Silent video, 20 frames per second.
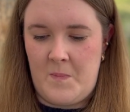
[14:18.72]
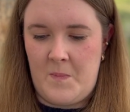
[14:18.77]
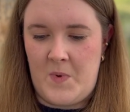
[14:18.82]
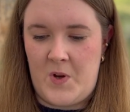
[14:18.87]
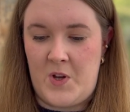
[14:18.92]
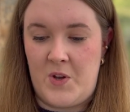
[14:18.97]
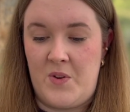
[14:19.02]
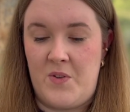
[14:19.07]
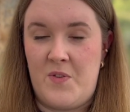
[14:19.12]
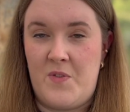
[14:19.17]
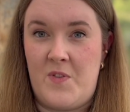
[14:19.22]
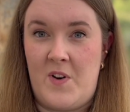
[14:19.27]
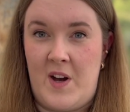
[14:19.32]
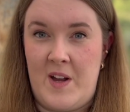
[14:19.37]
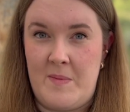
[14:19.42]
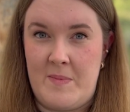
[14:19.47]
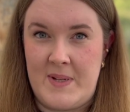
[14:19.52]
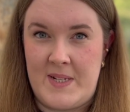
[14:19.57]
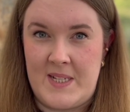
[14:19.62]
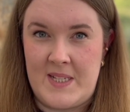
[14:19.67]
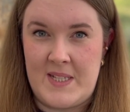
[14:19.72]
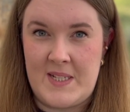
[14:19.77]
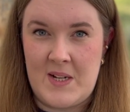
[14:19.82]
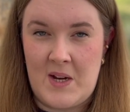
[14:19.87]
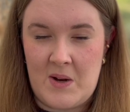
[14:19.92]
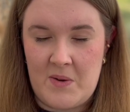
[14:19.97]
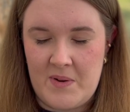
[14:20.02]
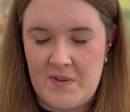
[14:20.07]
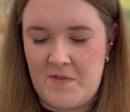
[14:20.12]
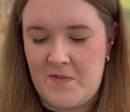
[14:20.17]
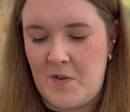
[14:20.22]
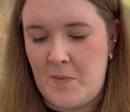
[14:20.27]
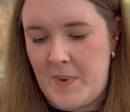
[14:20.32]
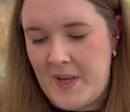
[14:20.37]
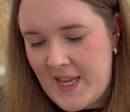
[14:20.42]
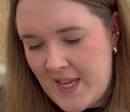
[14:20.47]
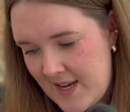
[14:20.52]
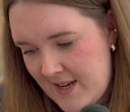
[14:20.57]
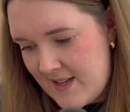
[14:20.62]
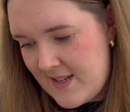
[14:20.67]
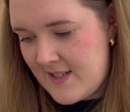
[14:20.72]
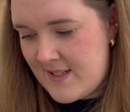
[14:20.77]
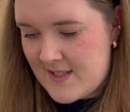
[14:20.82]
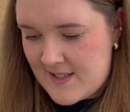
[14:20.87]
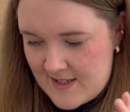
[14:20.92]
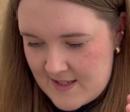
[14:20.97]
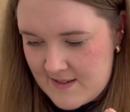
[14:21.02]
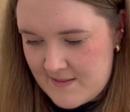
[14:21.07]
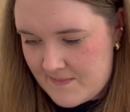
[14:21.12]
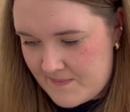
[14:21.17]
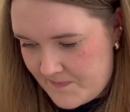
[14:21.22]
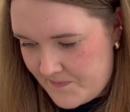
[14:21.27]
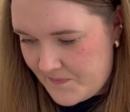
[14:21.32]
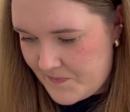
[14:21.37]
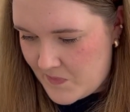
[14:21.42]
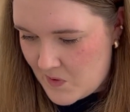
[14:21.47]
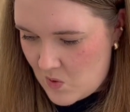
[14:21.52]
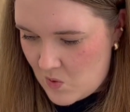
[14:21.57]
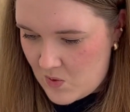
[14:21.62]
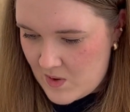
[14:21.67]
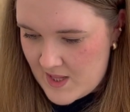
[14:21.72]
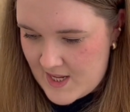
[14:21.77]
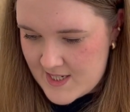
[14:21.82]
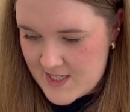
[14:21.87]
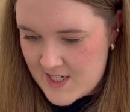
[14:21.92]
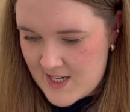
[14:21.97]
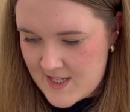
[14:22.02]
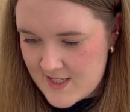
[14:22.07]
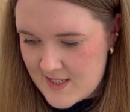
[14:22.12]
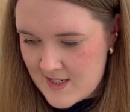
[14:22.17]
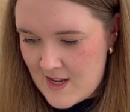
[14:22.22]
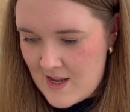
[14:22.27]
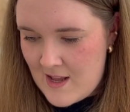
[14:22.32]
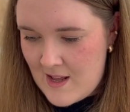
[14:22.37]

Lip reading: good fibre to start with for beginners and all that jazz,